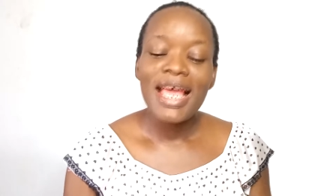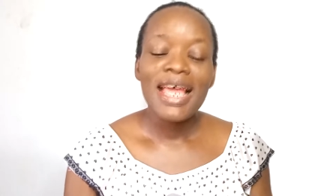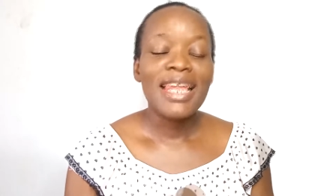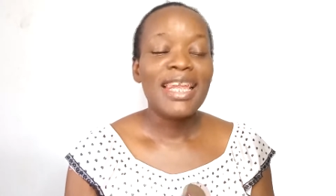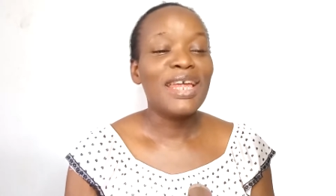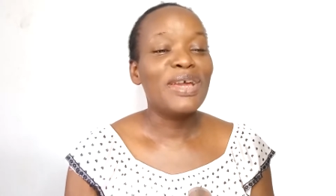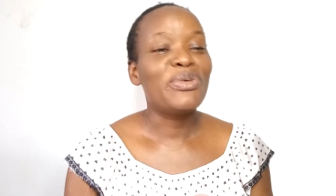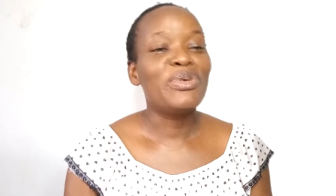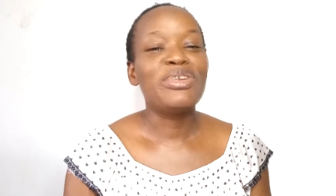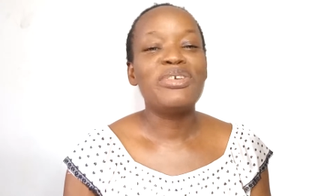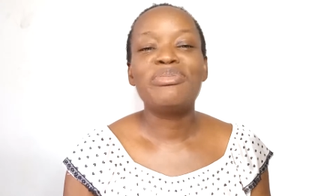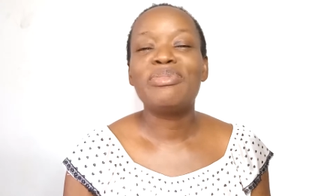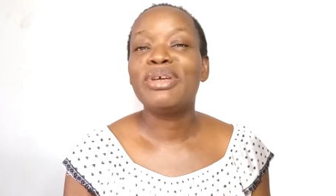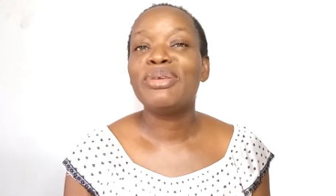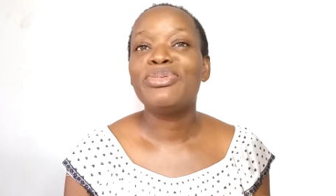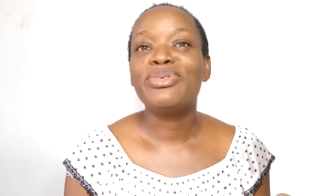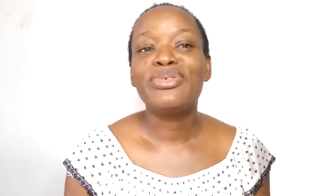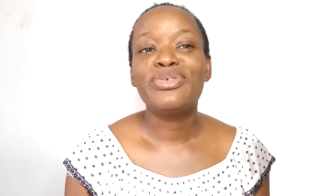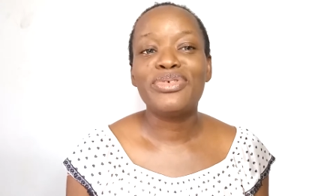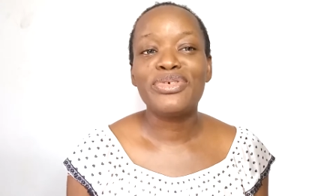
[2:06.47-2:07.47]
Like one of my
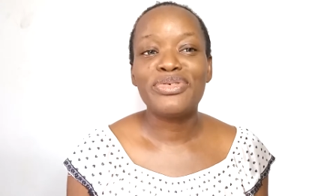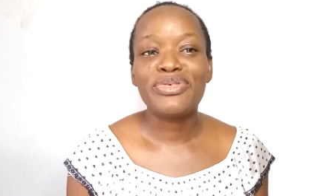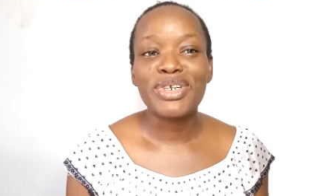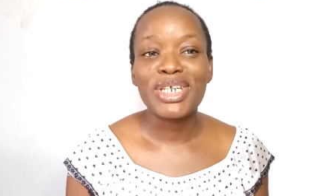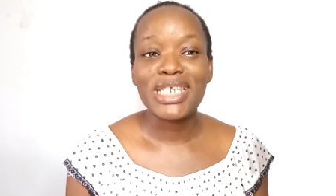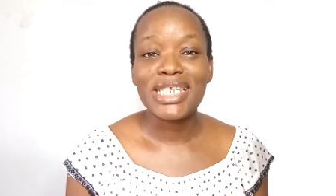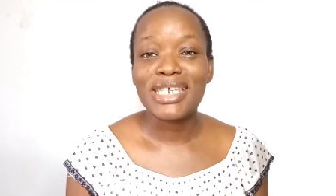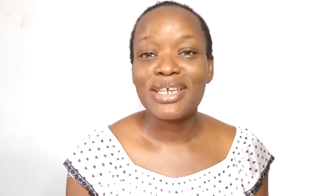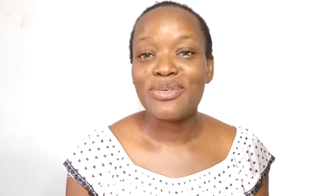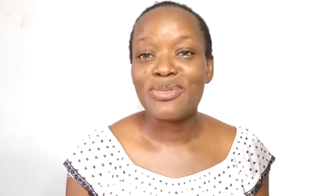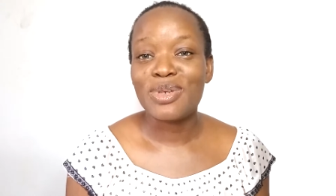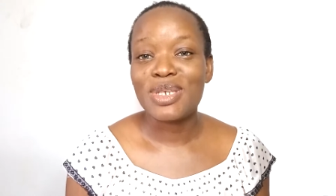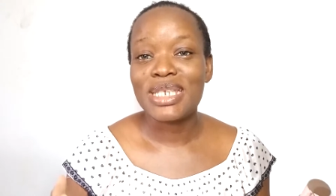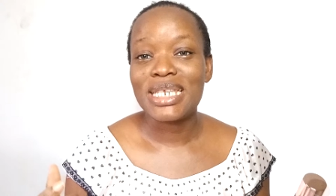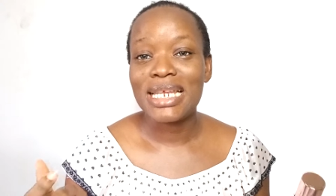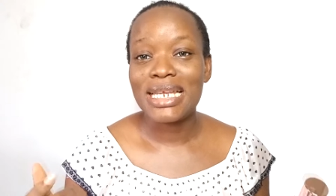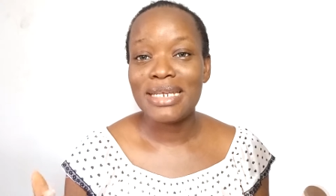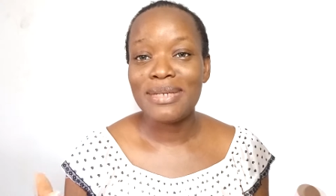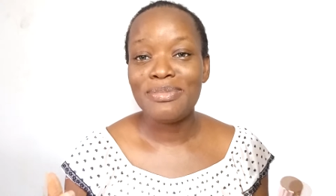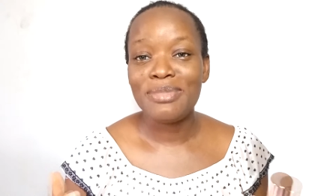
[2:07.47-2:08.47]
beautiful friends here was
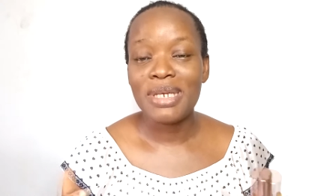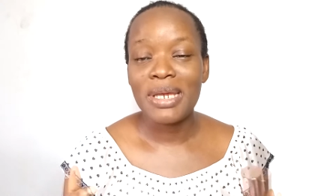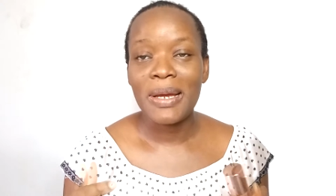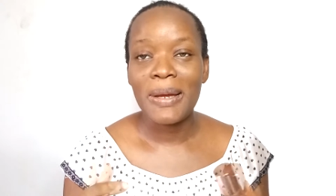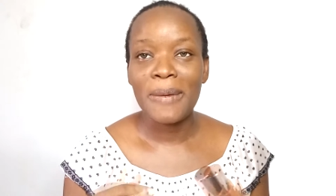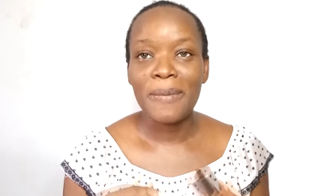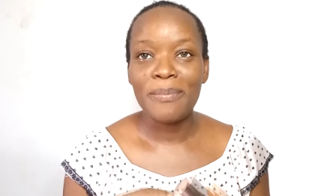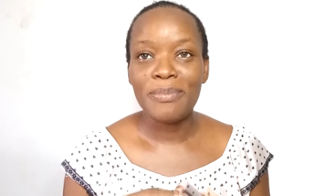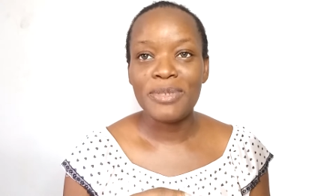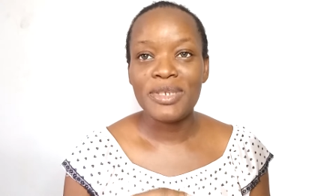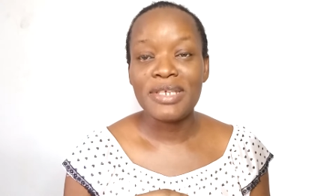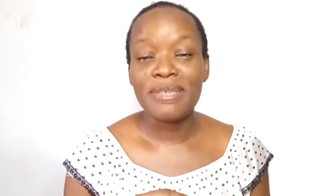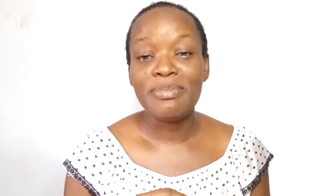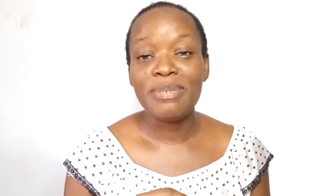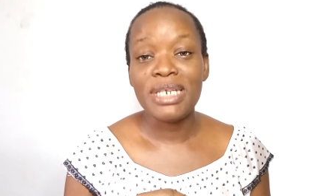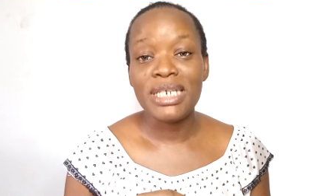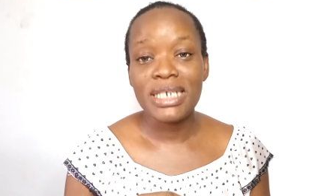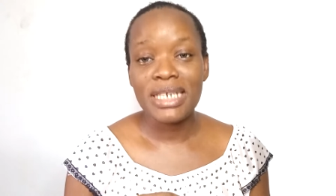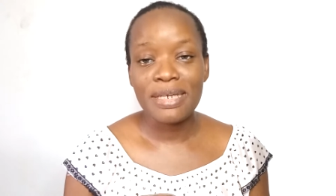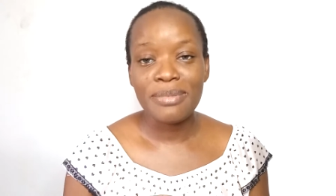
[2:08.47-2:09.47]
telling me,
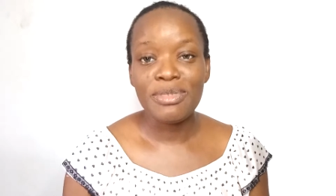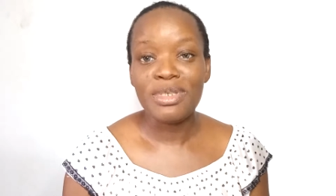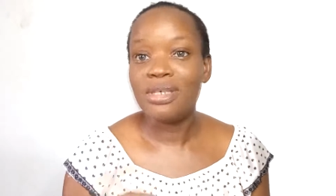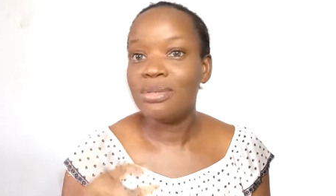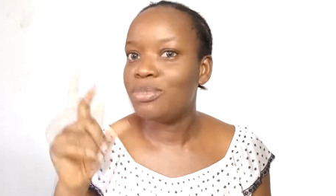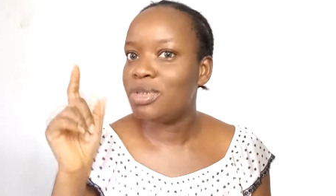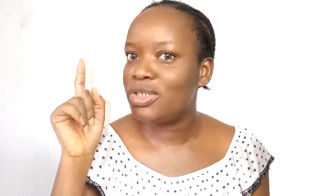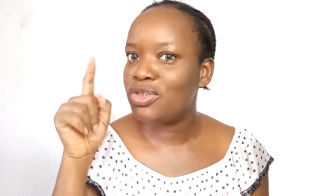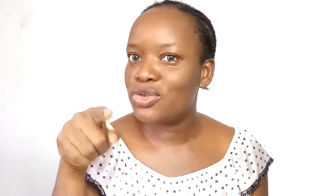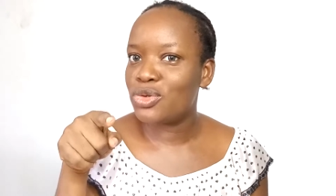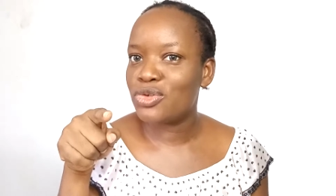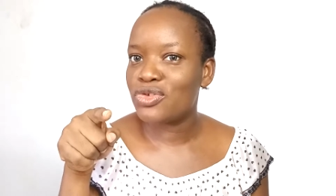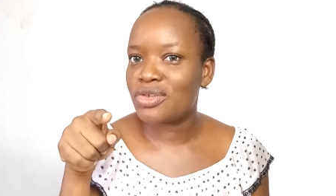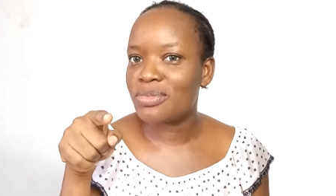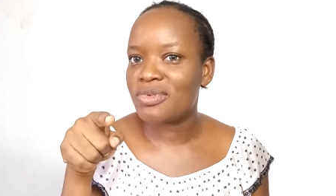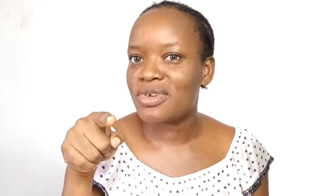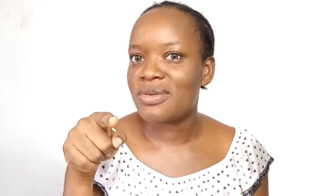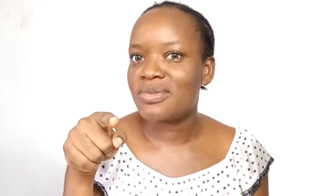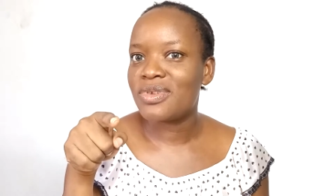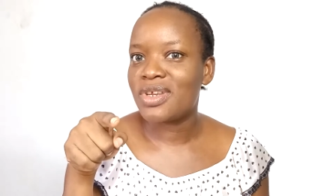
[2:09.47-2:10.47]
Simply Demi, please go
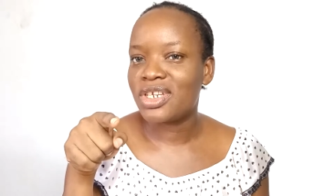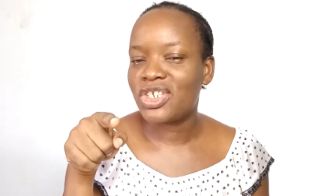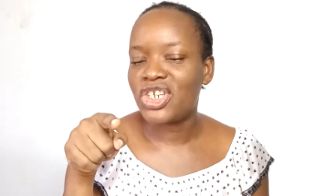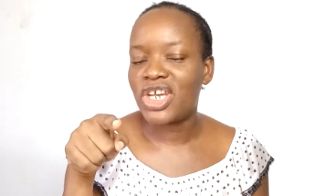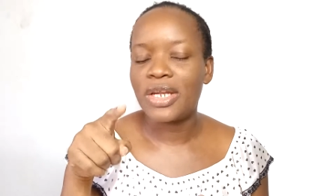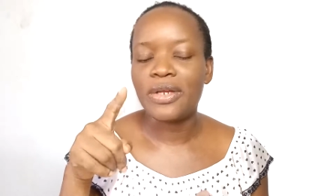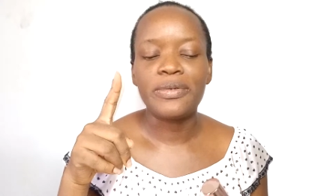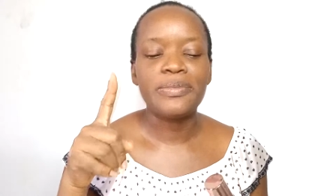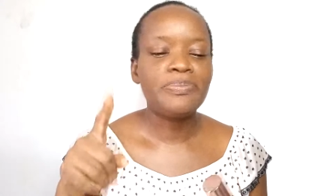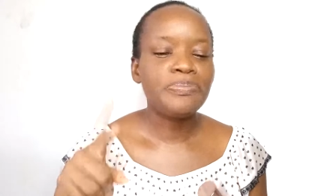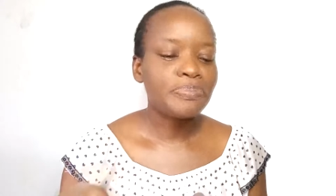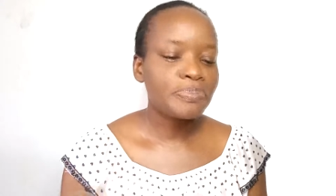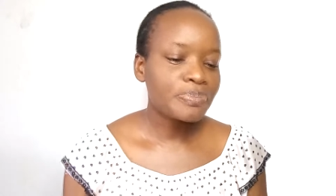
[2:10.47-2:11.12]
subscribe to her channel.